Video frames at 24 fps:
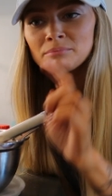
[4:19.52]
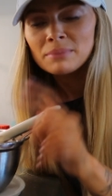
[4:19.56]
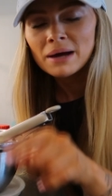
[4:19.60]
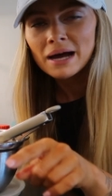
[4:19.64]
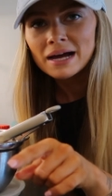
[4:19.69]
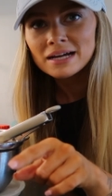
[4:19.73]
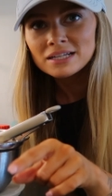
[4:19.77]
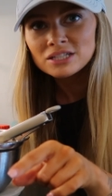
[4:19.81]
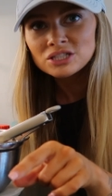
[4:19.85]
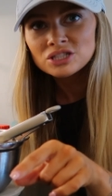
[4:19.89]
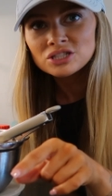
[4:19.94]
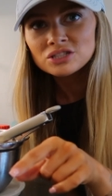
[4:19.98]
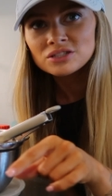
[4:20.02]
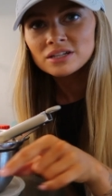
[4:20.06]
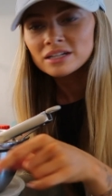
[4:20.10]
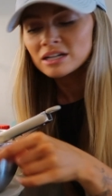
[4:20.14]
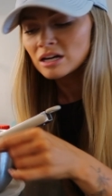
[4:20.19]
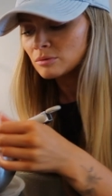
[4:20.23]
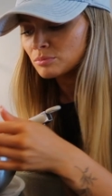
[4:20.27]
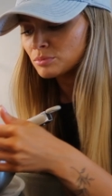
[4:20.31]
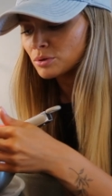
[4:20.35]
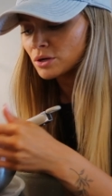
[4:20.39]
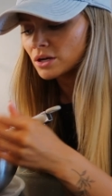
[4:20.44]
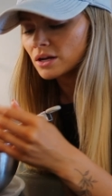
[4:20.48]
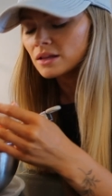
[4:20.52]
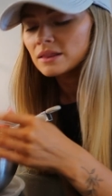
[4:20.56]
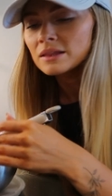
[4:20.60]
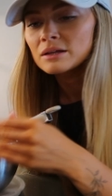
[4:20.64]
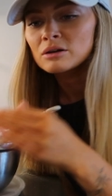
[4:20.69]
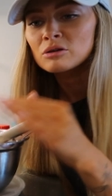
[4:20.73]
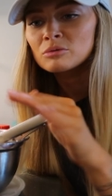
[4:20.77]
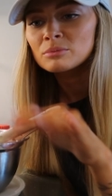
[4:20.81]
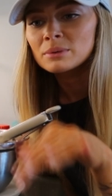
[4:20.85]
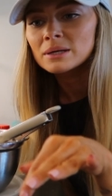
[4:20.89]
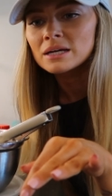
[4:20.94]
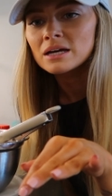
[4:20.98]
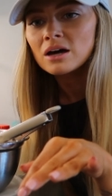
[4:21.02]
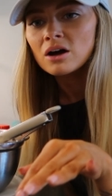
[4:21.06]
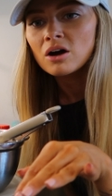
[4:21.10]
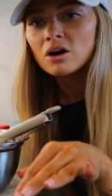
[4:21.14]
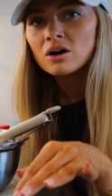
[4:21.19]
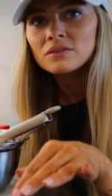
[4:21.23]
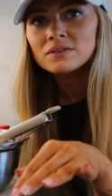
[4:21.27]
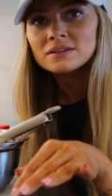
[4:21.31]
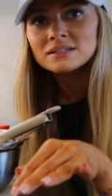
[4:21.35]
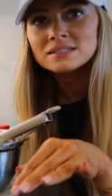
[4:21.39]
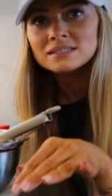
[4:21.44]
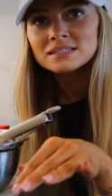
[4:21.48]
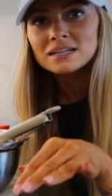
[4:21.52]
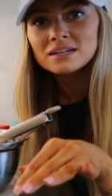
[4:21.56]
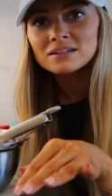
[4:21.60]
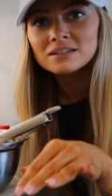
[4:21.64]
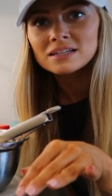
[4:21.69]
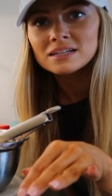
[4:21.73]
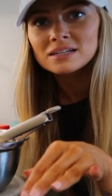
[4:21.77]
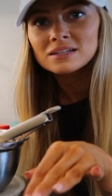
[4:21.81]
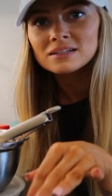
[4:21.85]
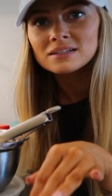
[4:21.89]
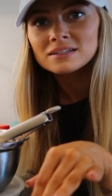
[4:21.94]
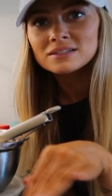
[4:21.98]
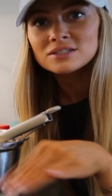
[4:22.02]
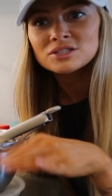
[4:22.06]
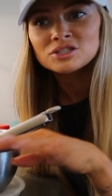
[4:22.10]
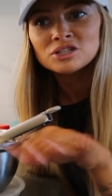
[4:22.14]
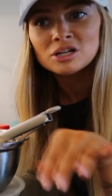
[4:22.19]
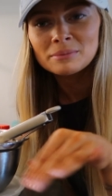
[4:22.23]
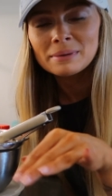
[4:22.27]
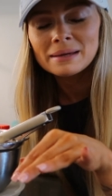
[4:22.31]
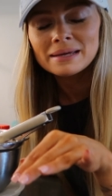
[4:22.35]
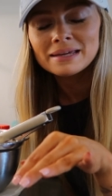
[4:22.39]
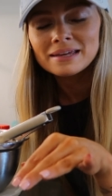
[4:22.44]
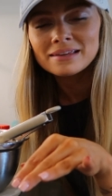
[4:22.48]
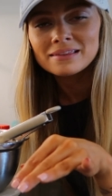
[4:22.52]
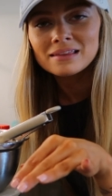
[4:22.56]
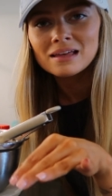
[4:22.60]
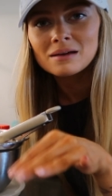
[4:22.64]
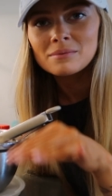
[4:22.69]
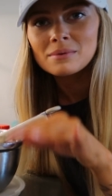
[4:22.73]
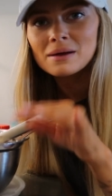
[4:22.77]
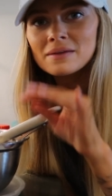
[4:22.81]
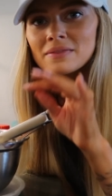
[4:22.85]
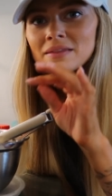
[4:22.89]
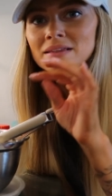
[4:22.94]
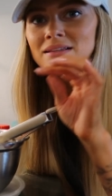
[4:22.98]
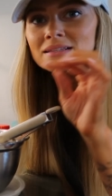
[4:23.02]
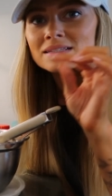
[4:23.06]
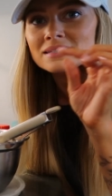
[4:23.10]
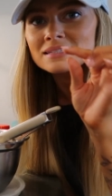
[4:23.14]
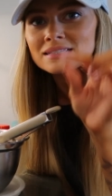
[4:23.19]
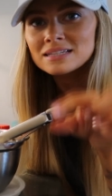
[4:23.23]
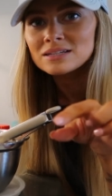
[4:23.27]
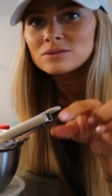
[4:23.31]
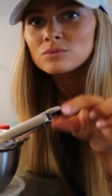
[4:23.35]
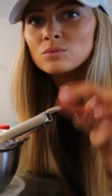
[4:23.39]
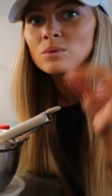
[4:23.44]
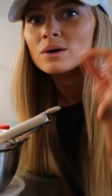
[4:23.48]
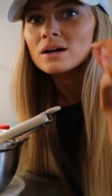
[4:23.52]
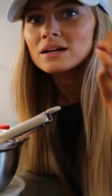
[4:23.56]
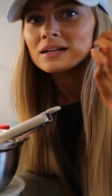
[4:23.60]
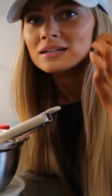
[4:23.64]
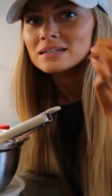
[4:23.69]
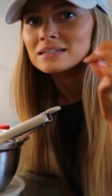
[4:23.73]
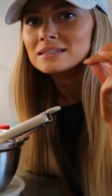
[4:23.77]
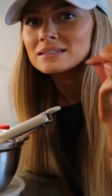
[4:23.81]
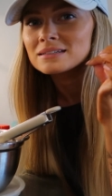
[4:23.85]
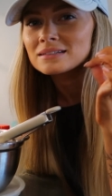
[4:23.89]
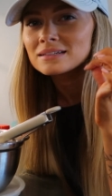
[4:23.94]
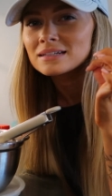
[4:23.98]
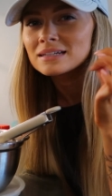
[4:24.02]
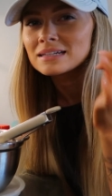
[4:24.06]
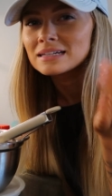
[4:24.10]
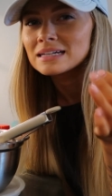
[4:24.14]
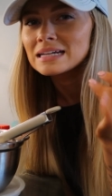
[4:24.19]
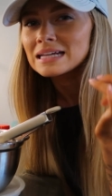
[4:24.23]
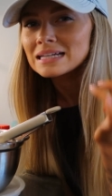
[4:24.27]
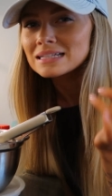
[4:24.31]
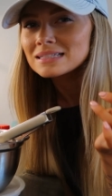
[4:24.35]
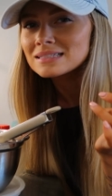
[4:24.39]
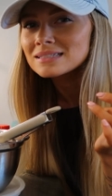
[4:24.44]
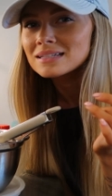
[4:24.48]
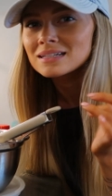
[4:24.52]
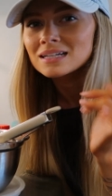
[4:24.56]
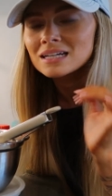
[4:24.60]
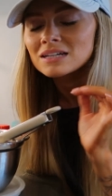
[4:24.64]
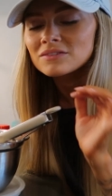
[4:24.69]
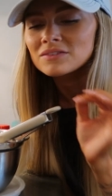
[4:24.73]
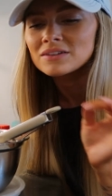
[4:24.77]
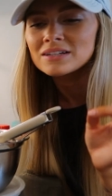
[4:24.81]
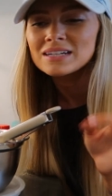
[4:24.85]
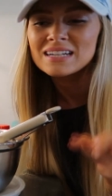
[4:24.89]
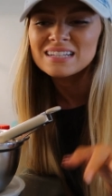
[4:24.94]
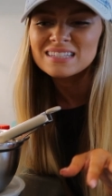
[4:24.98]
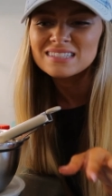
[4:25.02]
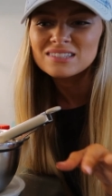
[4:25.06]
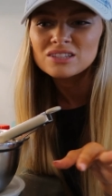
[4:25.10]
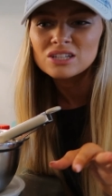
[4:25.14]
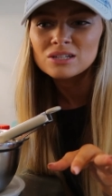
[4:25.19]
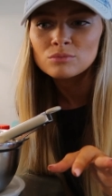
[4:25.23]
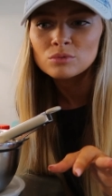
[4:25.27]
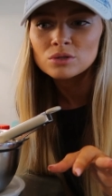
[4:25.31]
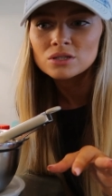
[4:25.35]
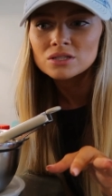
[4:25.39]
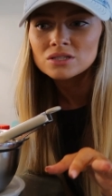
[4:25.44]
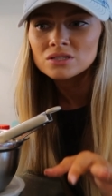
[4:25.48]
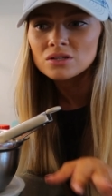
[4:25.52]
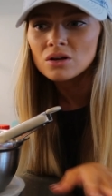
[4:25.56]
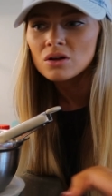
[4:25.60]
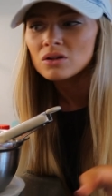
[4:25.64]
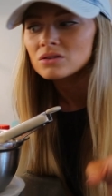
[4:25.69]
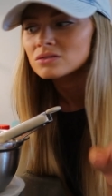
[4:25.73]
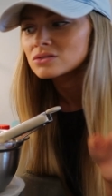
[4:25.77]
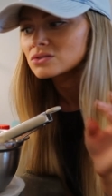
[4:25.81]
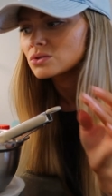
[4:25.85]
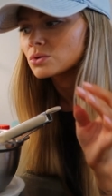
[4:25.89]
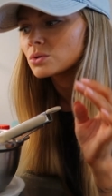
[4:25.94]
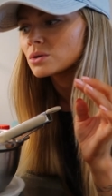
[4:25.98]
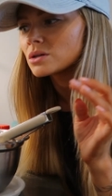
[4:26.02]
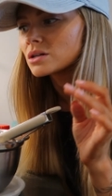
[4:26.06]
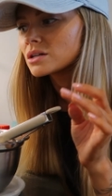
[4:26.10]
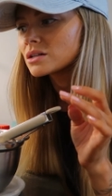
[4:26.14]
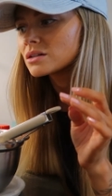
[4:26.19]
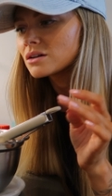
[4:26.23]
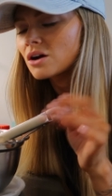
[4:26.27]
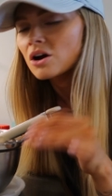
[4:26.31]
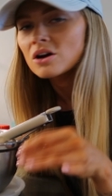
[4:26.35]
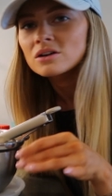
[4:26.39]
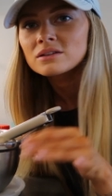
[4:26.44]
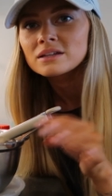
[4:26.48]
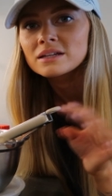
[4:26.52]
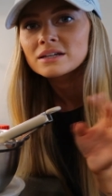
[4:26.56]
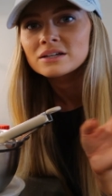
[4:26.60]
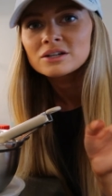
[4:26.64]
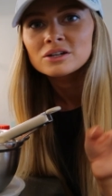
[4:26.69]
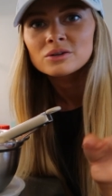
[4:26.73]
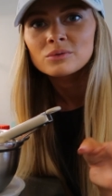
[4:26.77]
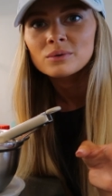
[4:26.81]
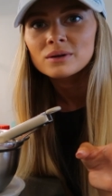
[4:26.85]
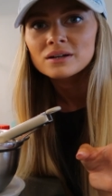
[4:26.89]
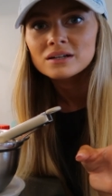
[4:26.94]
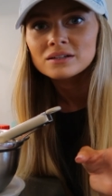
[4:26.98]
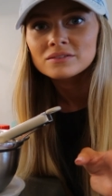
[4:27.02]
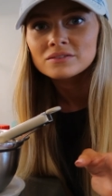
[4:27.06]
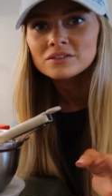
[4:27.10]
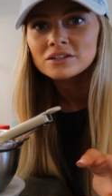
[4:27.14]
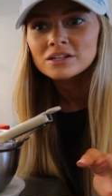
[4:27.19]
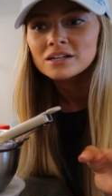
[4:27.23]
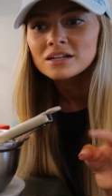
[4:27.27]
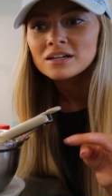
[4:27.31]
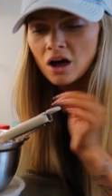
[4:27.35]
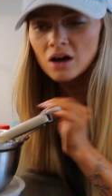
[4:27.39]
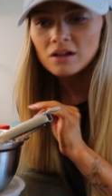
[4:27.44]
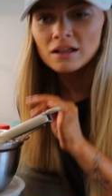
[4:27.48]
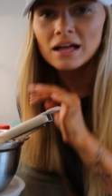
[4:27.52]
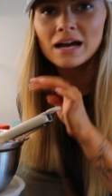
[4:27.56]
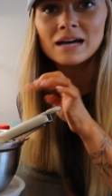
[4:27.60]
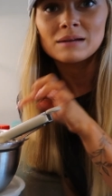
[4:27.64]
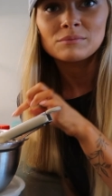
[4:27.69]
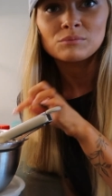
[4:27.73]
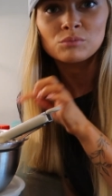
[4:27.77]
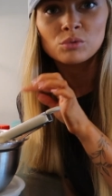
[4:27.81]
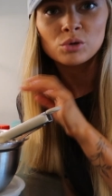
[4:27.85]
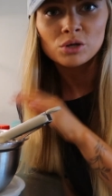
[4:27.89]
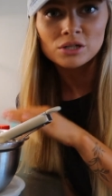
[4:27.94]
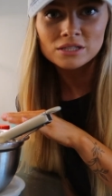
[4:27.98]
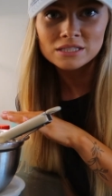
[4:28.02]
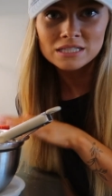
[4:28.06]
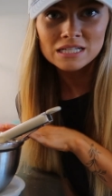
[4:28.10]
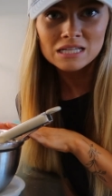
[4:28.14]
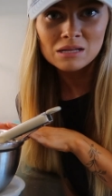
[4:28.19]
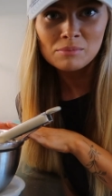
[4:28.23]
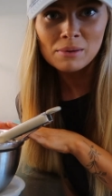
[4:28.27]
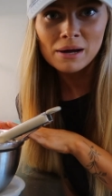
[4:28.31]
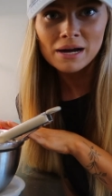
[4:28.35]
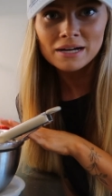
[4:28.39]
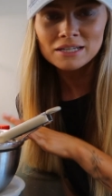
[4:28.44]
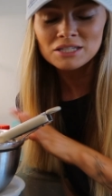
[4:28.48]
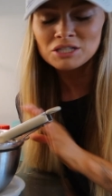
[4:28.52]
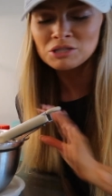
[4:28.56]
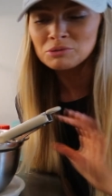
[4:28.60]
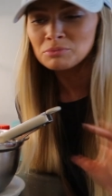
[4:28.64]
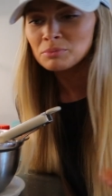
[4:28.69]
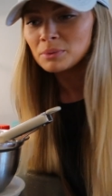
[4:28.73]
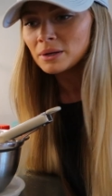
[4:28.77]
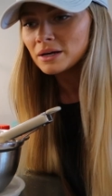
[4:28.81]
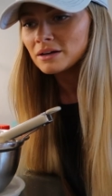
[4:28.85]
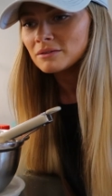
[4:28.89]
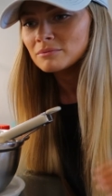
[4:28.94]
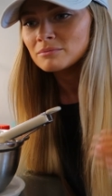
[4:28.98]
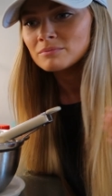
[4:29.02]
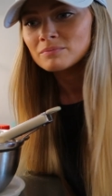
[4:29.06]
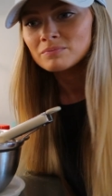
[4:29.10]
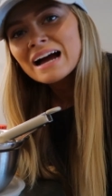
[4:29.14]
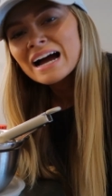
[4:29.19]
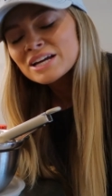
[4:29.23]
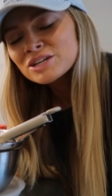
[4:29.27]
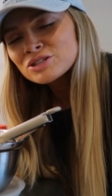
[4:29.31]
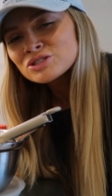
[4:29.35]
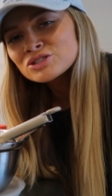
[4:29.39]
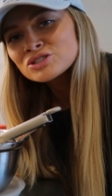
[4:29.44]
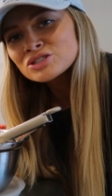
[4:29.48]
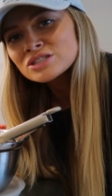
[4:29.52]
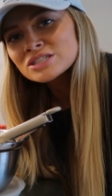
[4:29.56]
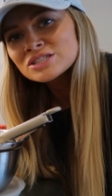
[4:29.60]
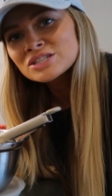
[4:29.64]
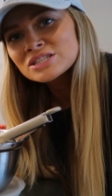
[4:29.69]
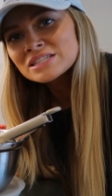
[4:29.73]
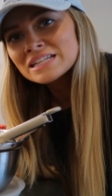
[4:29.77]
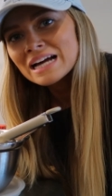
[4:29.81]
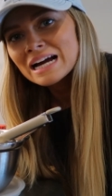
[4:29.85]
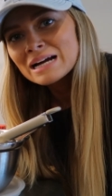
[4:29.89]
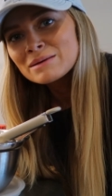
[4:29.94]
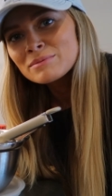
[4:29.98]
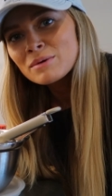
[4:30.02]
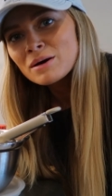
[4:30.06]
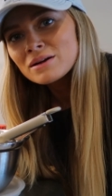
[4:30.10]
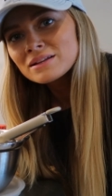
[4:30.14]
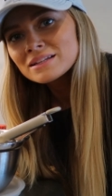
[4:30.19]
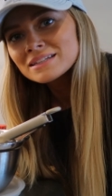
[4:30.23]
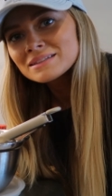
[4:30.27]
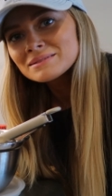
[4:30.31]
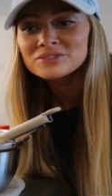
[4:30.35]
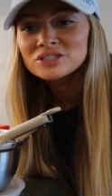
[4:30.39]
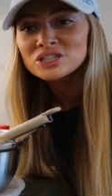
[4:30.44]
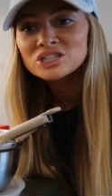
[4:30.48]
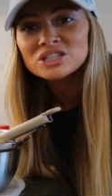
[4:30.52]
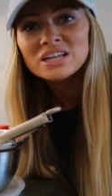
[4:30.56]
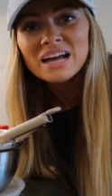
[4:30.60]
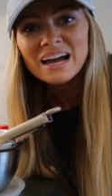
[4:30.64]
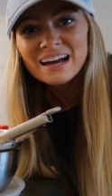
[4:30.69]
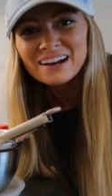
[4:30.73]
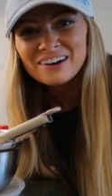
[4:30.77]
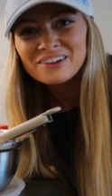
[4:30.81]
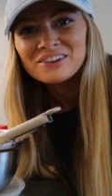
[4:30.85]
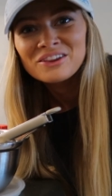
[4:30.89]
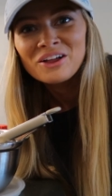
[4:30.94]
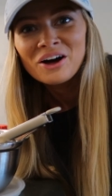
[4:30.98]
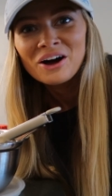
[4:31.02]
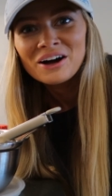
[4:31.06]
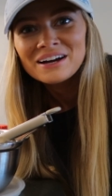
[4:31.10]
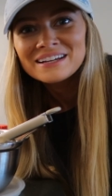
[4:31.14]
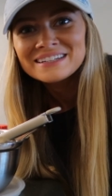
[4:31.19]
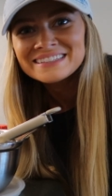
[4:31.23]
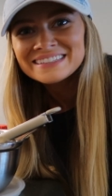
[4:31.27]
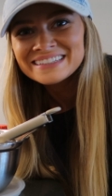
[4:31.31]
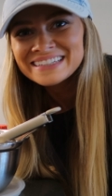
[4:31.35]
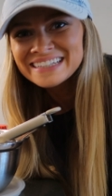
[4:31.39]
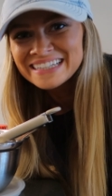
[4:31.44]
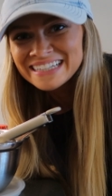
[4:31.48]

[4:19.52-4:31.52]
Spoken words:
batch, like I'll put a little bit on the skillet, start making them, and then see what it needs. Like if it needs a little more salt or garlic or whatever, I'll add more to the batch, but I usually just eyeball it, just add a lot.